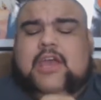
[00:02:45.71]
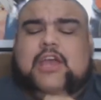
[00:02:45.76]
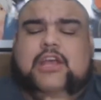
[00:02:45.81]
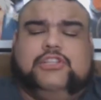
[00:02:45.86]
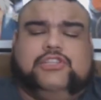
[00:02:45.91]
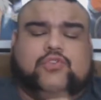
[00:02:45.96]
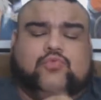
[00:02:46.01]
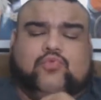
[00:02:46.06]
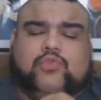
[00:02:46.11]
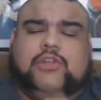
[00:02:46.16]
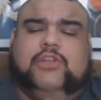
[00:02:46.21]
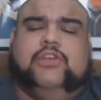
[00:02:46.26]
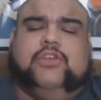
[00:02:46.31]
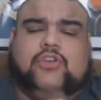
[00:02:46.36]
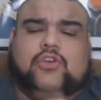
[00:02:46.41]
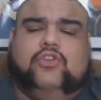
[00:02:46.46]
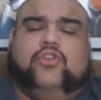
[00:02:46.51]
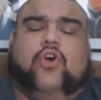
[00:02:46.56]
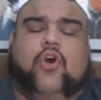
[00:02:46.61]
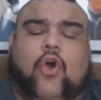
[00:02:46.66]
It's a really
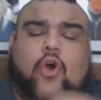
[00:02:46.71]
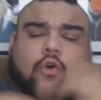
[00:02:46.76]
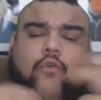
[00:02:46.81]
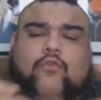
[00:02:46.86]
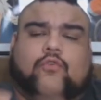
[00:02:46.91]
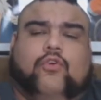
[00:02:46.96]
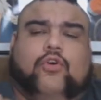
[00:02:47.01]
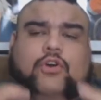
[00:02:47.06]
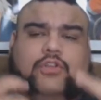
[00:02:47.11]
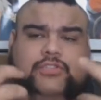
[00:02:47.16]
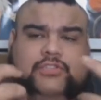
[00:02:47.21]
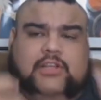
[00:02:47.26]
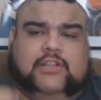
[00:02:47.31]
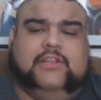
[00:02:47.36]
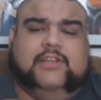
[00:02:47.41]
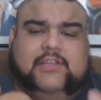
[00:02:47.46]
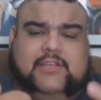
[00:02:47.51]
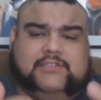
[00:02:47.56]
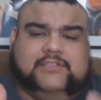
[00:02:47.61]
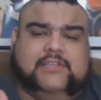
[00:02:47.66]
good overall
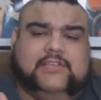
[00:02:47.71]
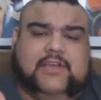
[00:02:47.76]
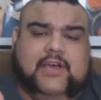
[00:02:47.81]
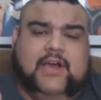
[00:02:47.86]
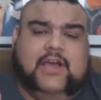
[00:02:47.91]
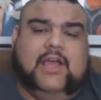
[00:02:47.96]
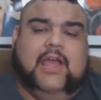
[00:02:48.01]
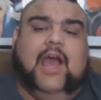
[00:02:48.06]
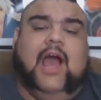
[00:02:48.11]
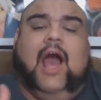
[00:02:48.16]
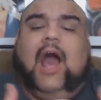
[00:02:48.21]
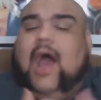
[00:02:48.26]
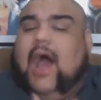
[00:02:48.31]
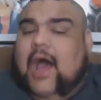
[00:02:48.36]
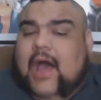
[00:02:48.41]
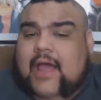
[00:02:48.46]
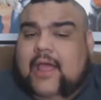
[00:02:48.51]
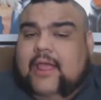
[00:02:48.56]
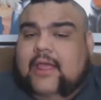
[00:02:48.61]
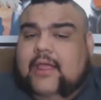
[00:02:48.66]
solid isekai.
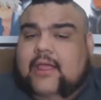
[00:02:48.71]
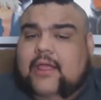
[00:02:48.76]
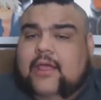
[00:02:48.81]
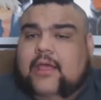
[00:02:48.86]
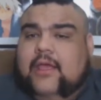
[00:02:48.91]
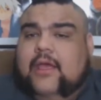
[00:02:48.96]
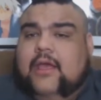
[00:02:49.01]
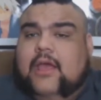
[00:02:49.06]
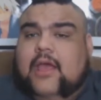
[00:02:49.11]
I